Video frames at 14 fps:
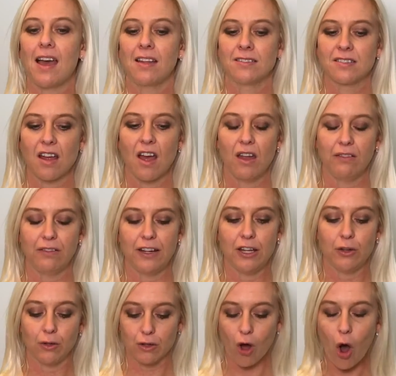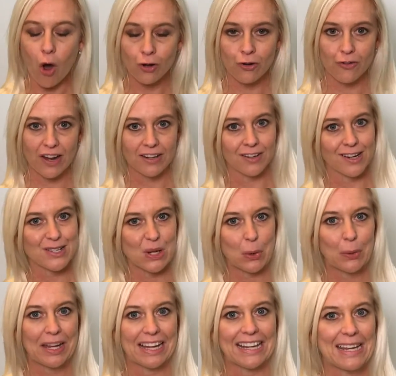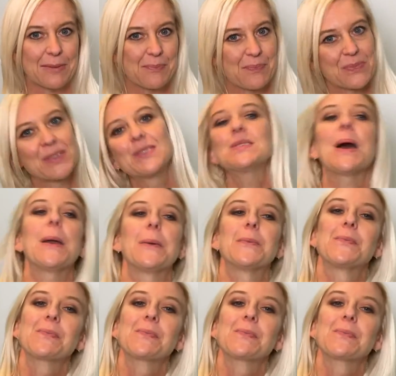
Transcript: and hopefully you'll conquer it nice and quickly. So,